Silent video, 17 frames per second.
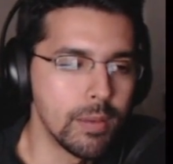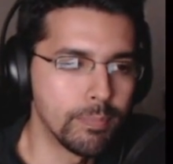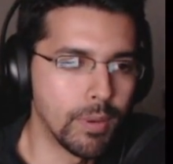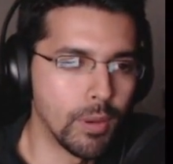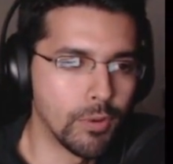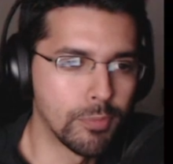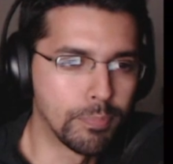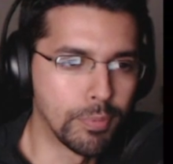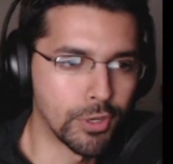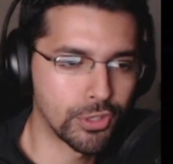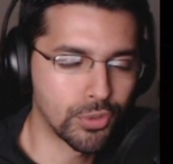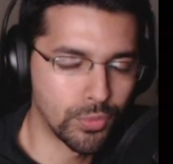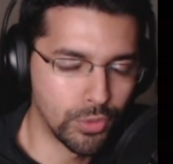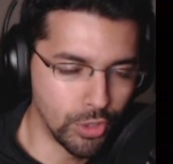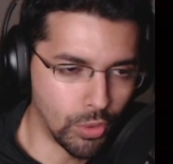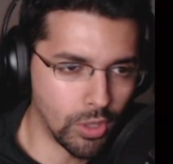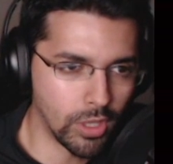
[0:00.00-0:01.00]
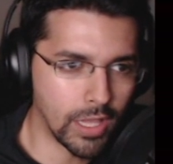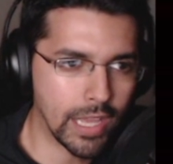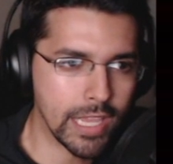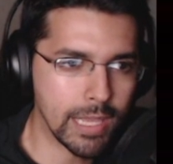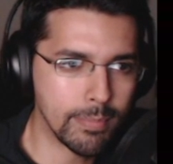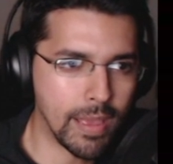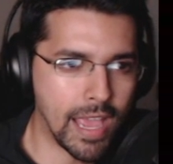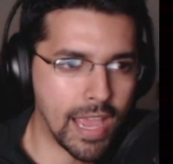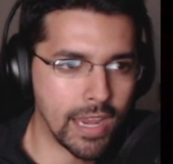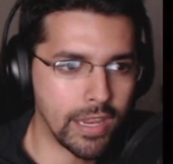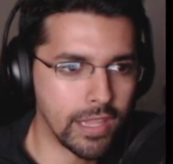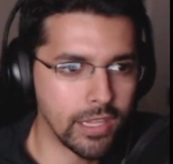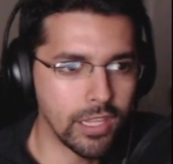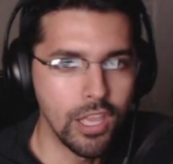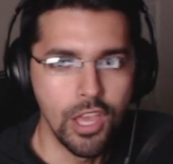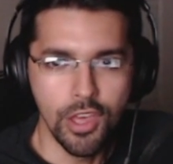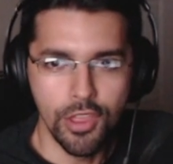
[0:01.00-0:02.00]
But with Burst Renewal, I am
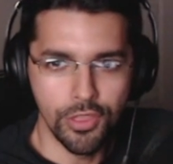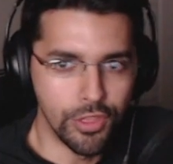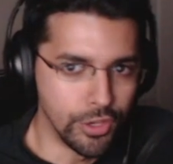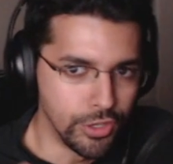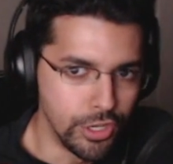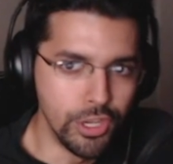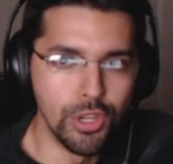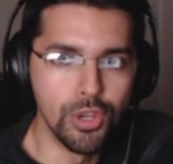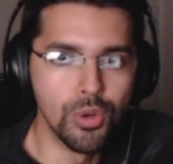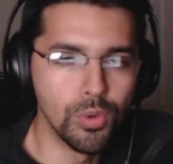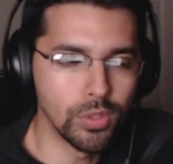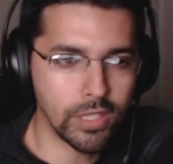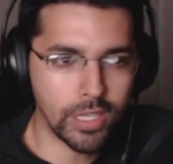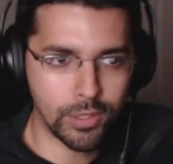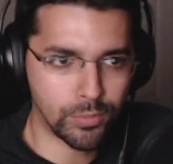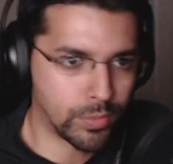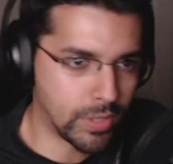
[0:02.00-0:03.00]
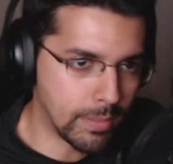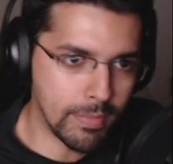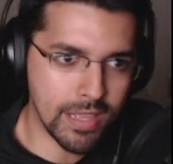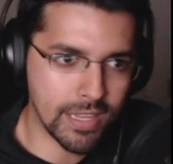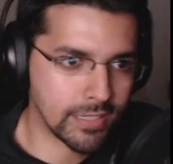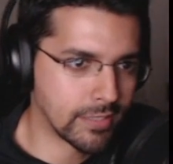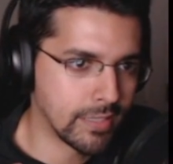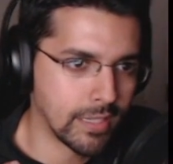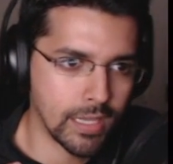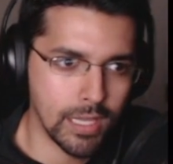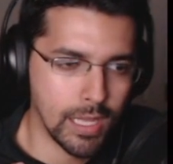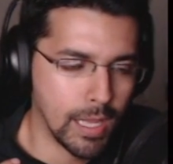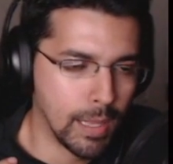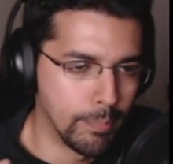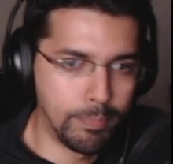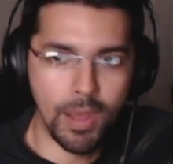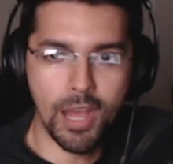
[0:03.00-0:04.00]
adding the new, like, remixed
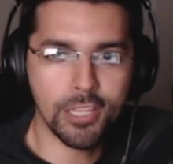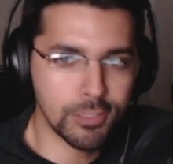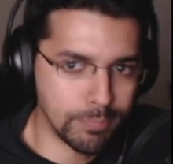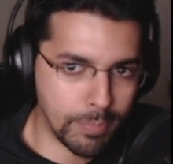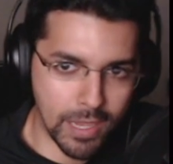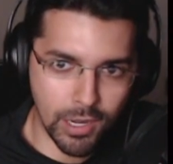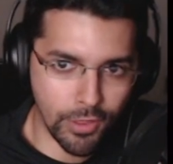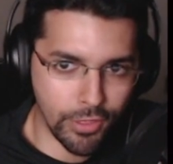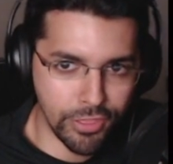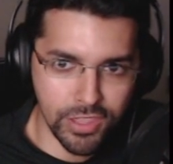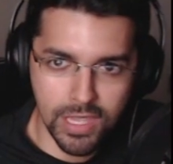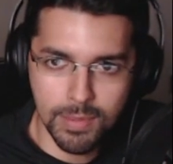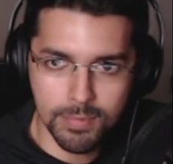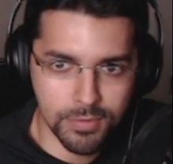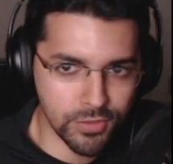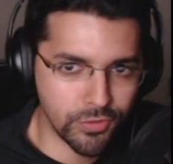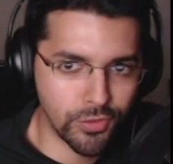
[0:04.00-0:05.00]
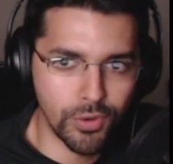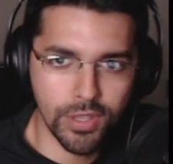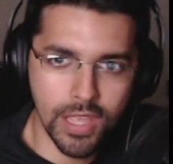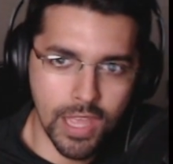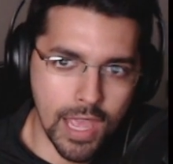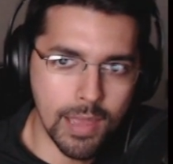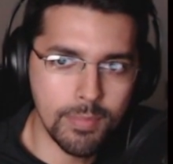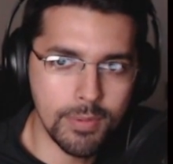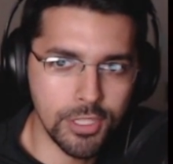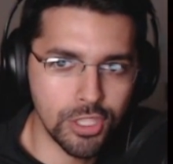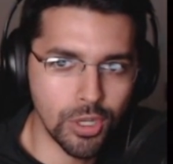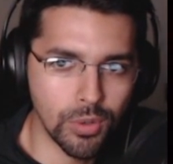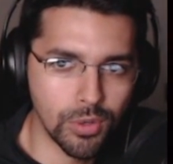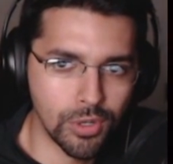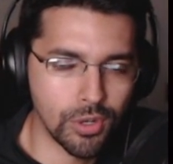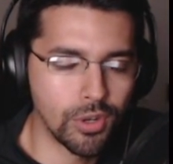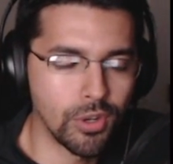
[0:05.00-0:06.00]
boss battle themes for the Heavy
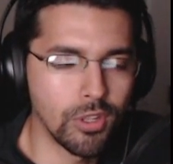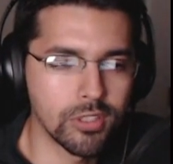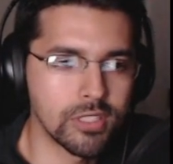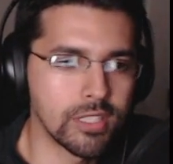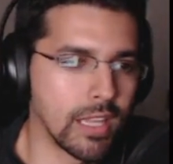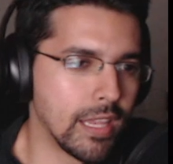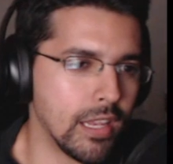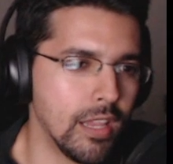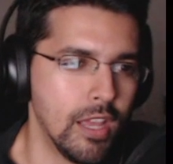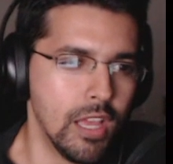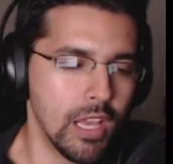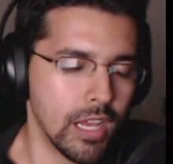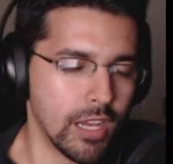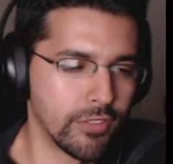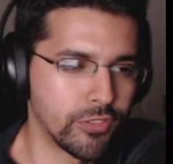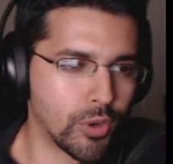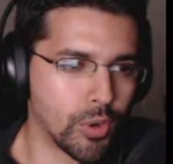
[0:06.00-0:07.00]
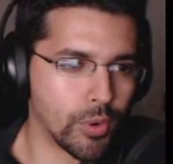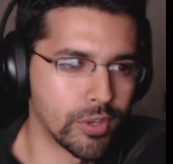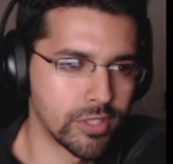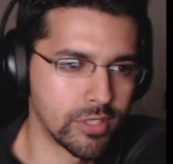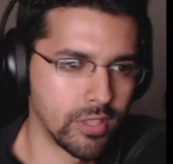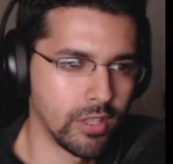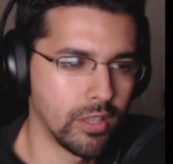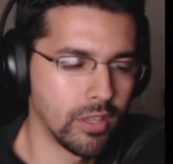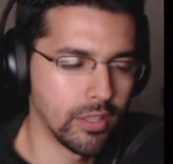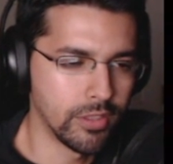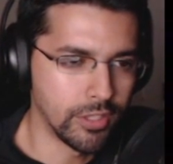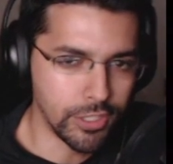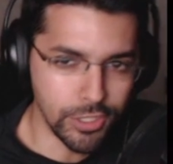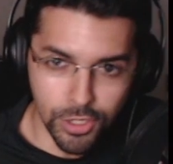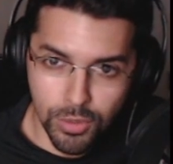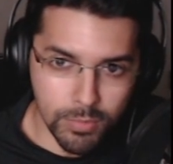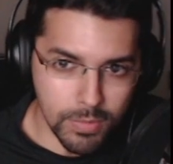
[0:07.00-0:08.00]
Joe girls, and of course the
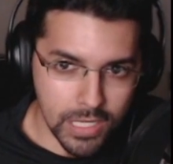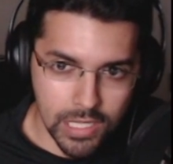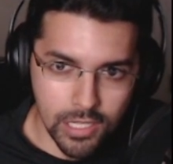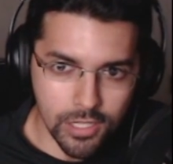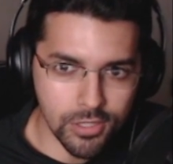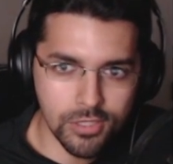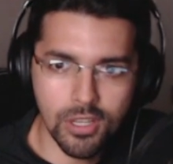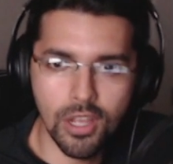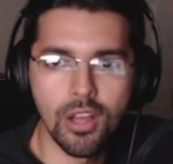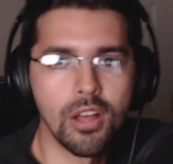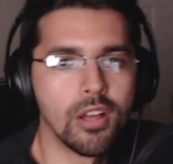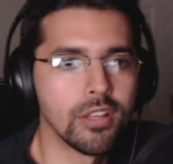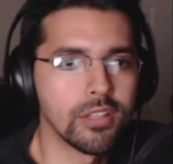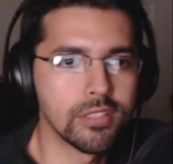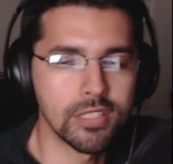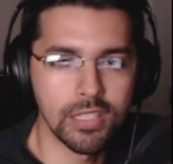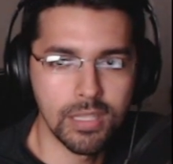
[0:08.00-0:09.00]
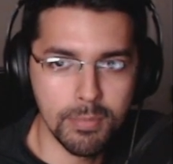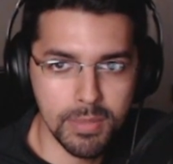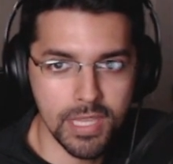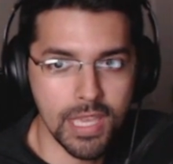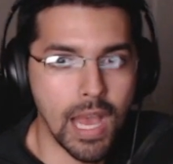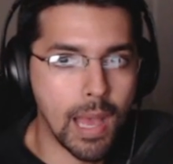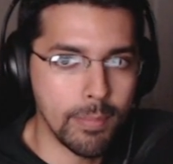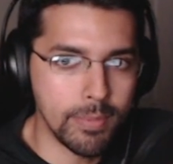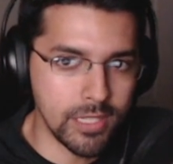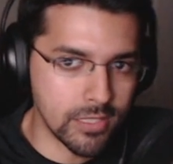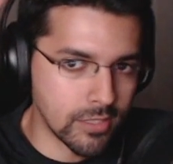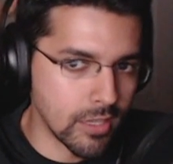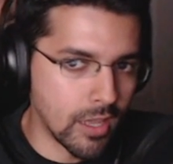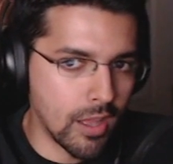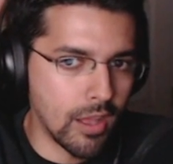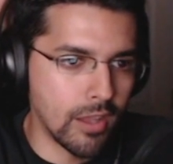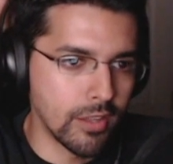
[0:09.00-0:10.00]
Yumi songs and the Miyabi
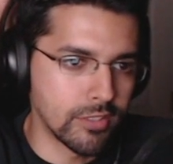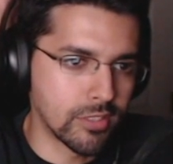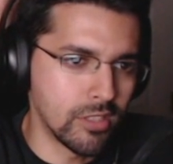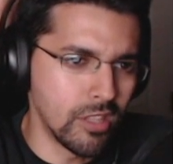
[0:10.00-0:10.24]
songs.